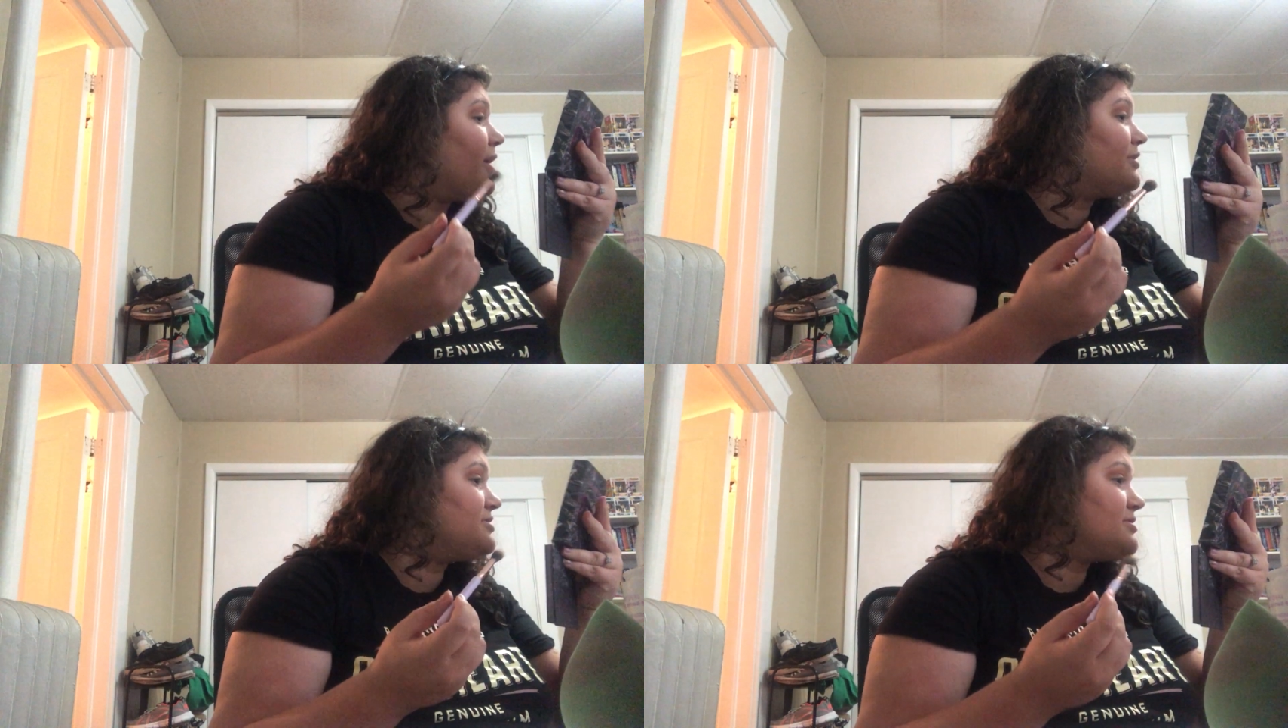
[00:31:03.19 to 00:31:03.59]

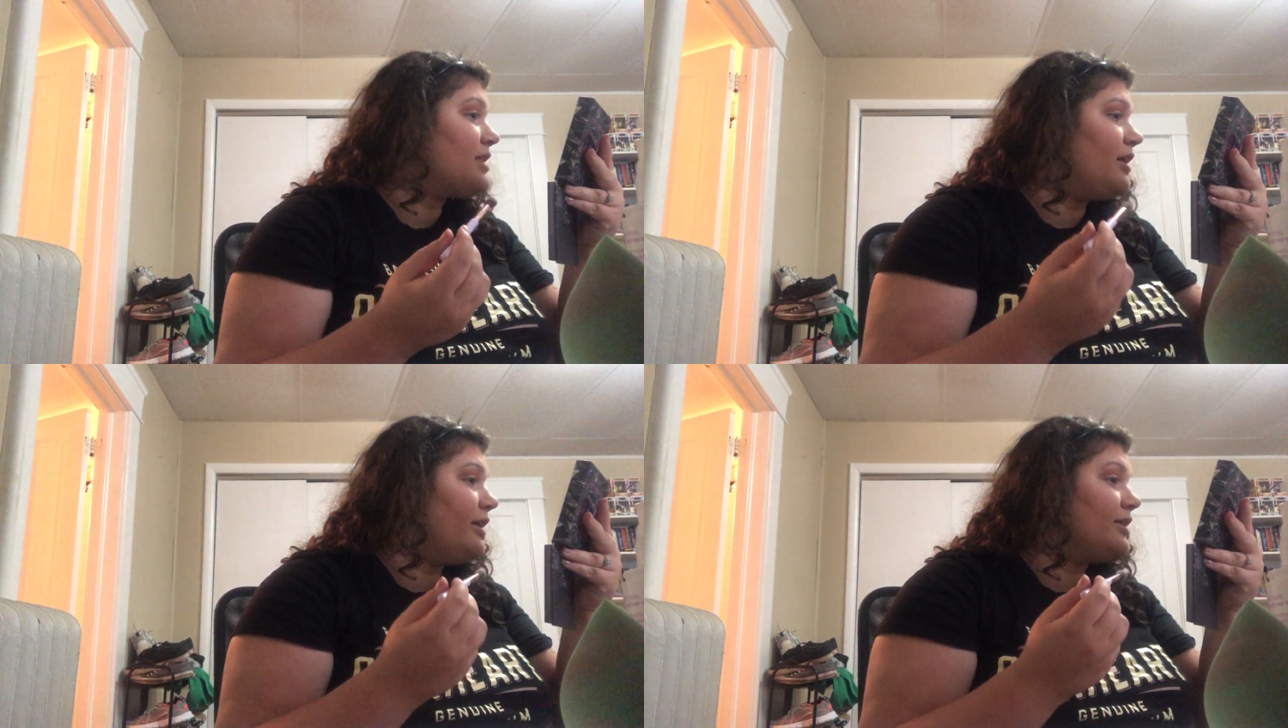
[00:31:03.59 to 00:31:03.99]
back. This is
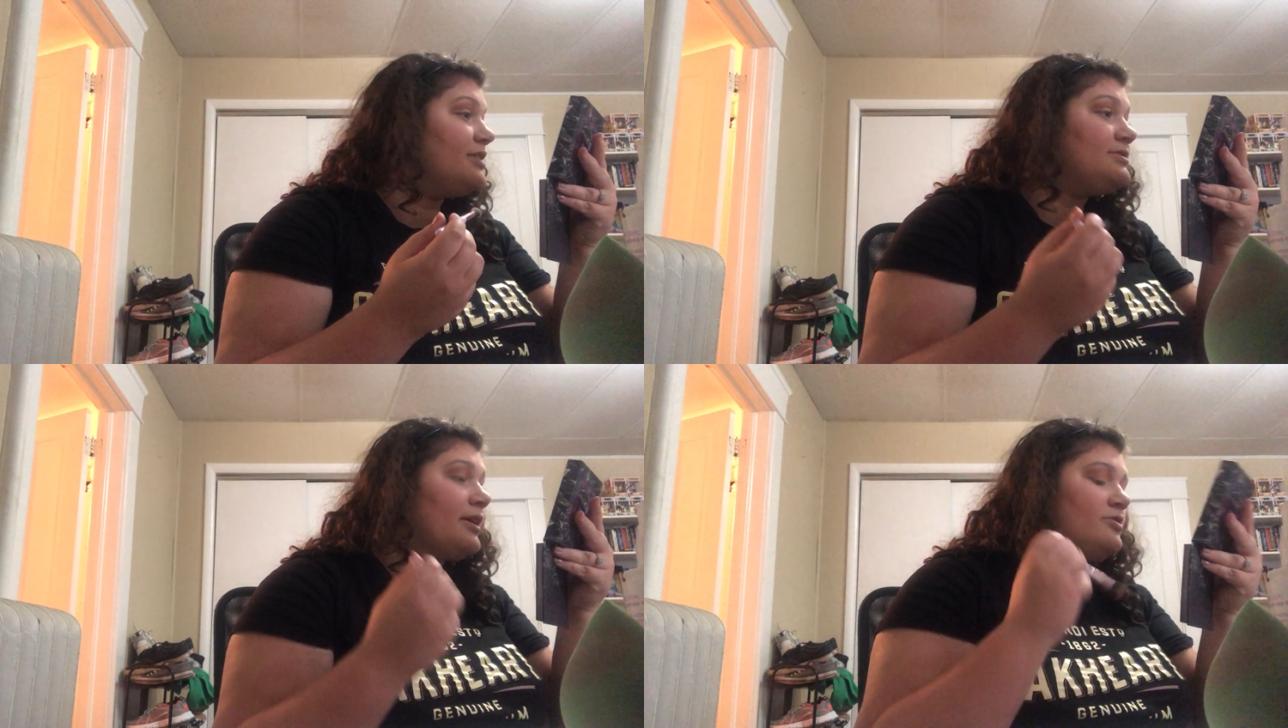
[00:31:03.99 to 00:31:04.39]
kind of like
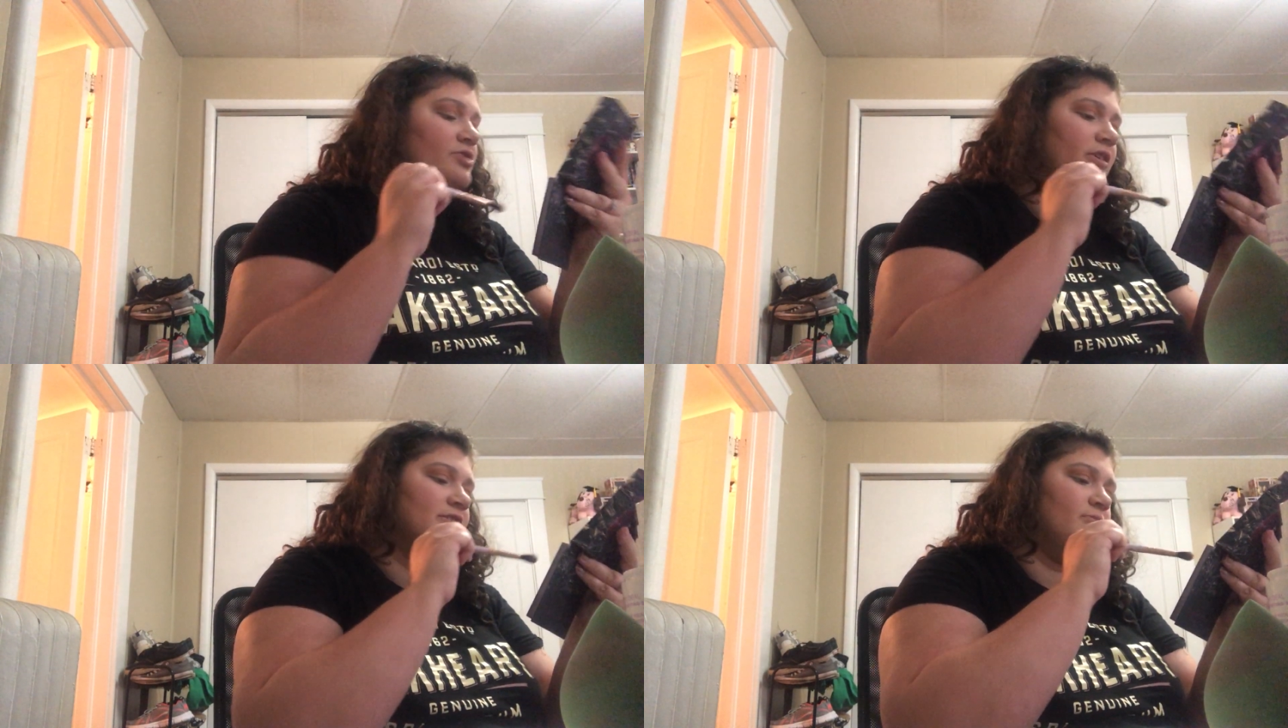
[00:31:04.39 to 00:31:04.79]
that second
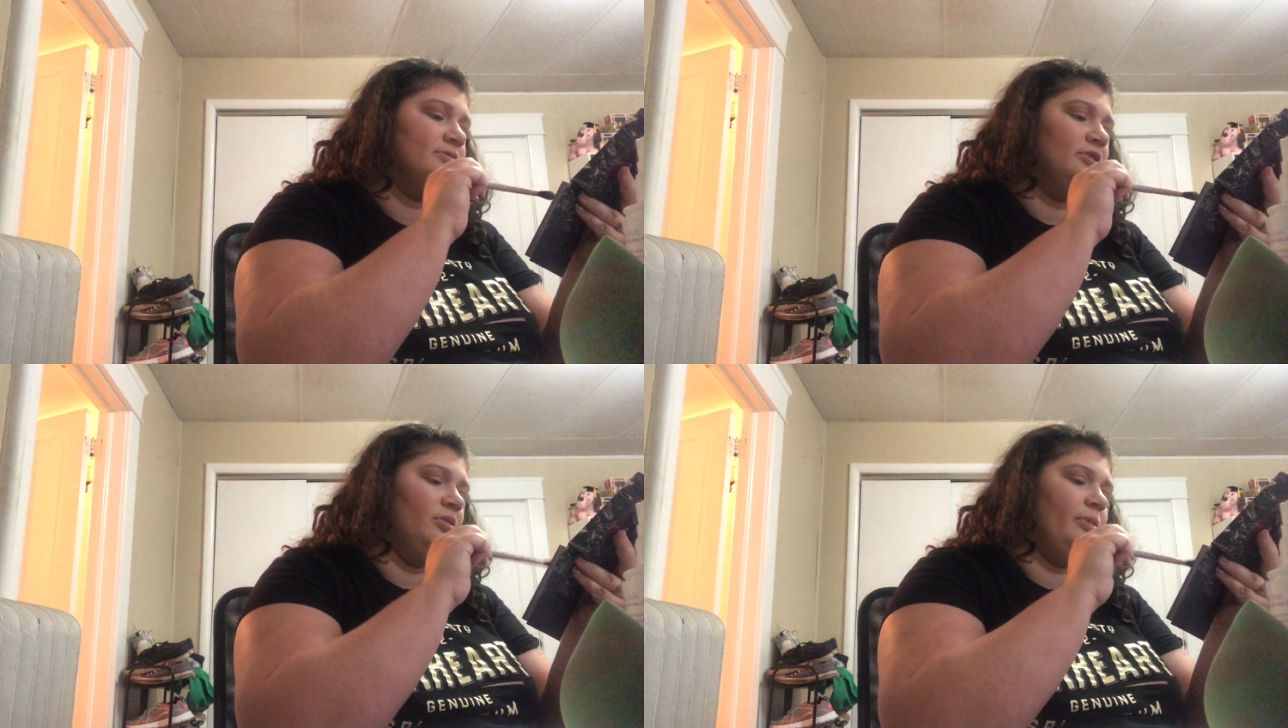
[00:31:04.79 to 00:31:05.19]
shade. This
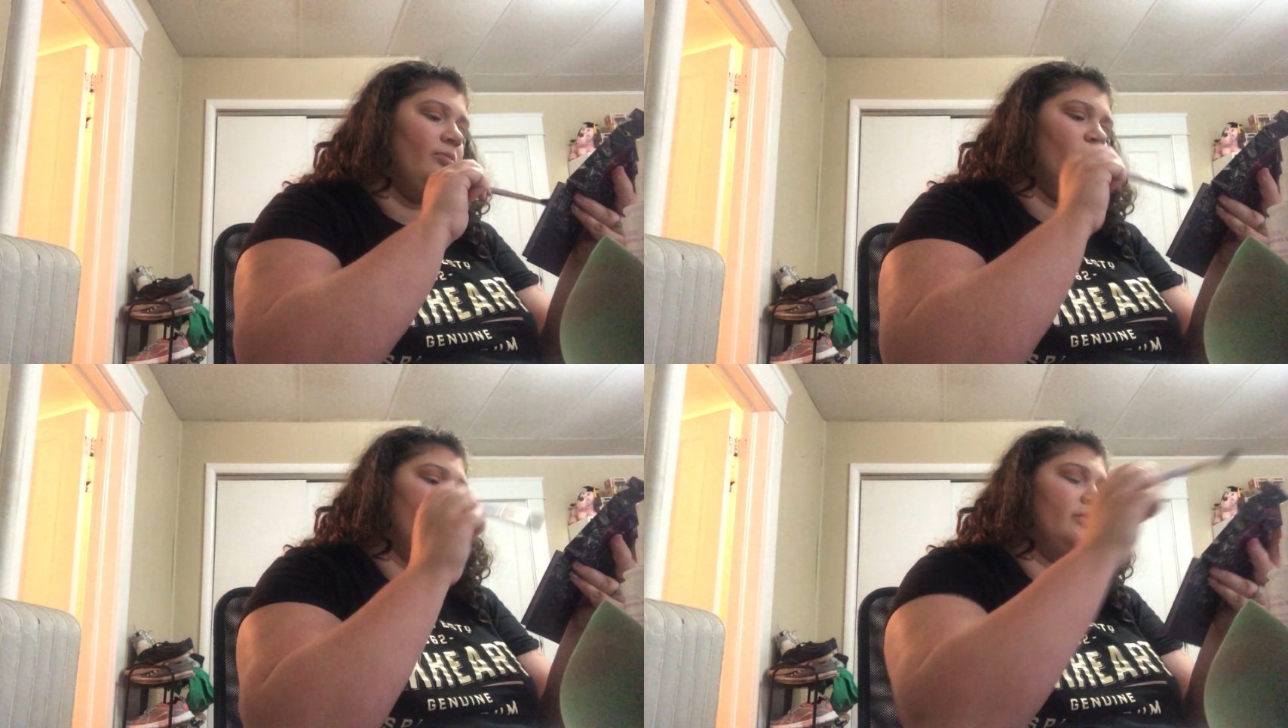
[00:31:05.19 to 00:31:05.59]
one's a little
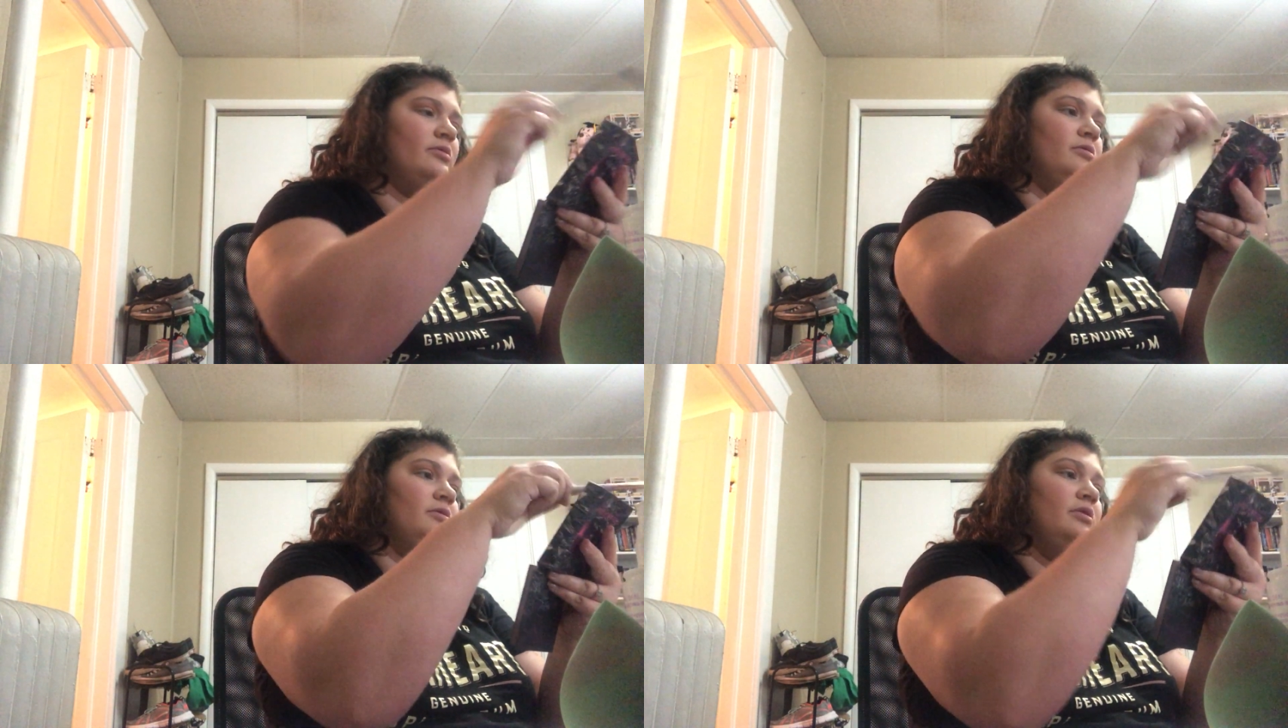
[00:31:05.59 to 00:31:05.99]
bit more
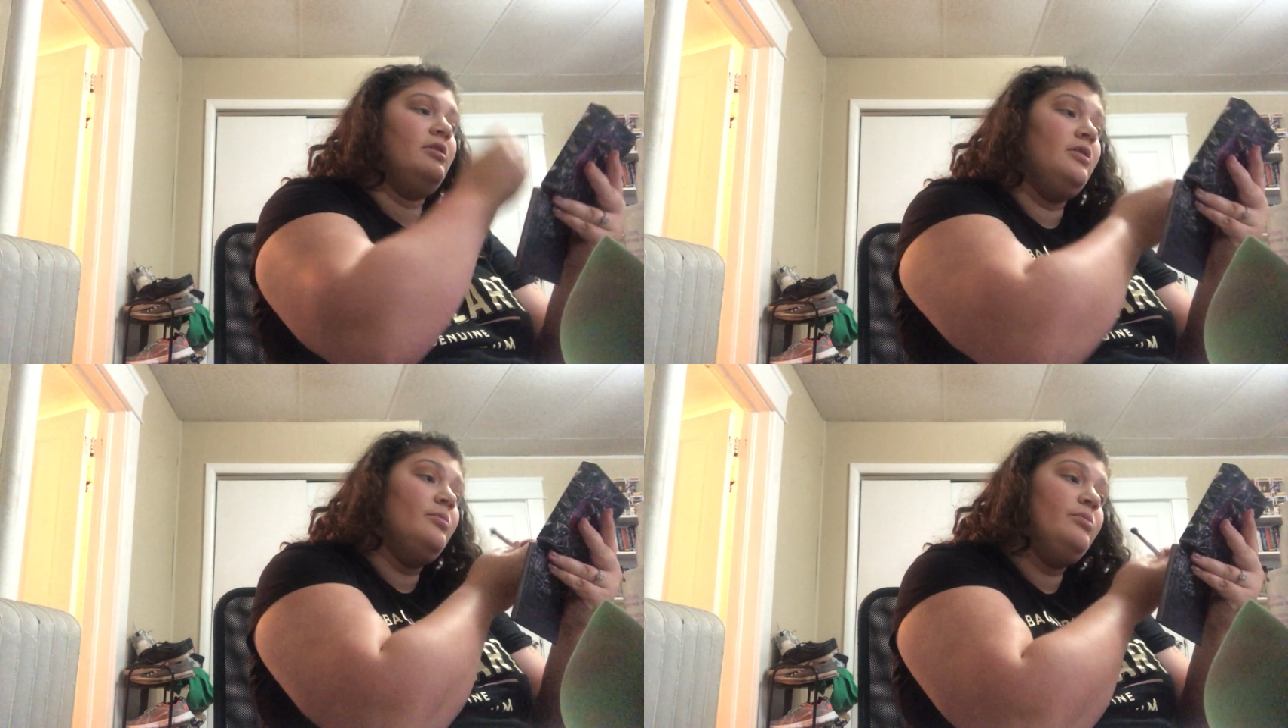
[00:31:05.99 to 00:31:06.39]

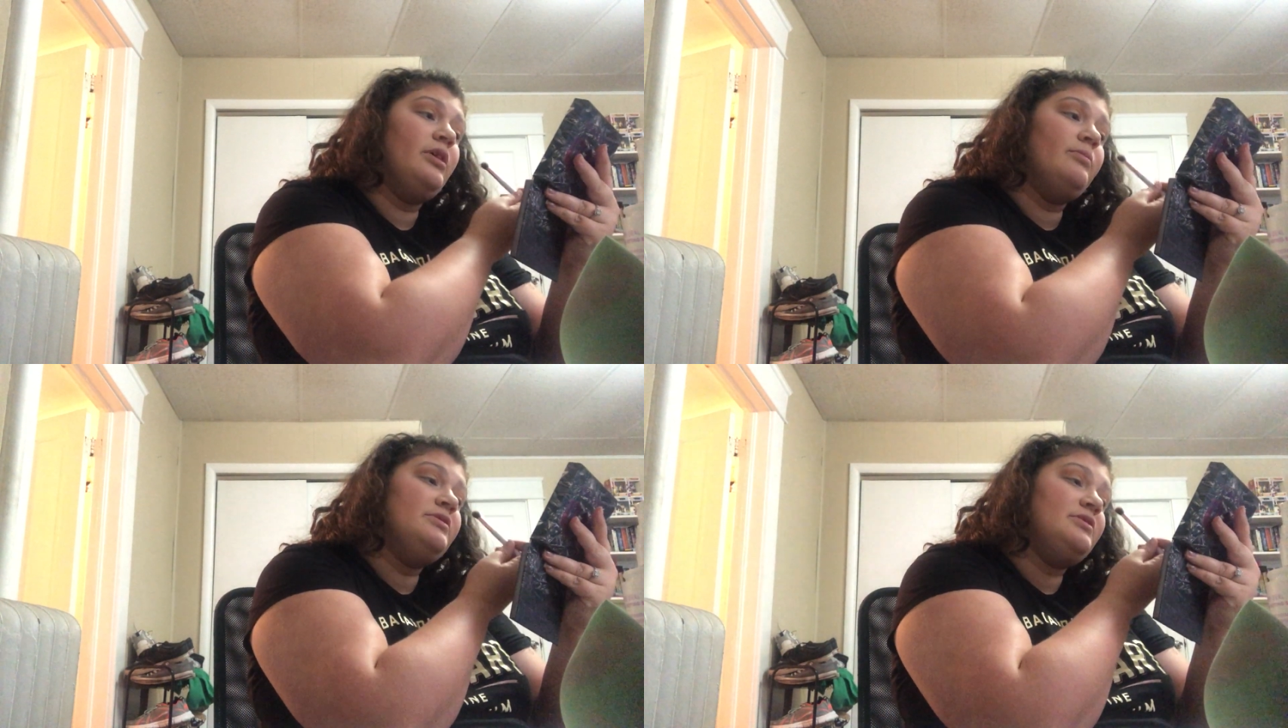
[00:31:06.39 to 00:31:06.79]

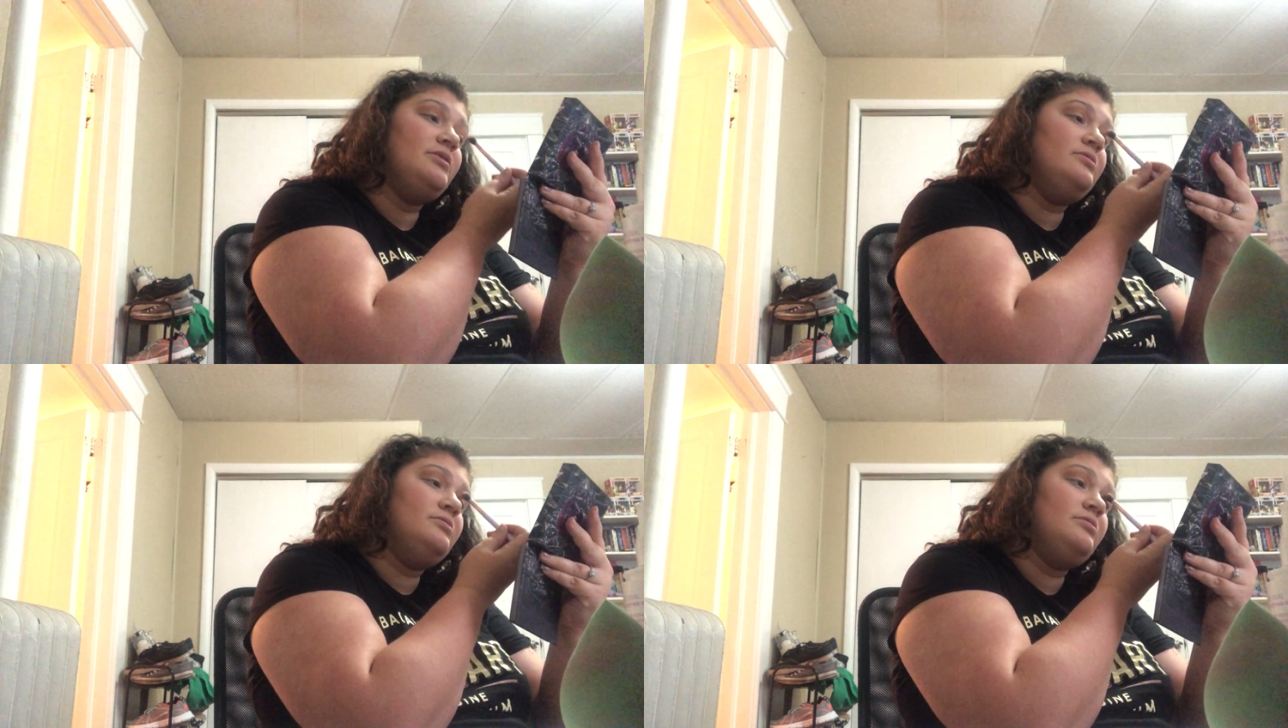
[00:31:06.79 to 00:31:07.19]
pigmented.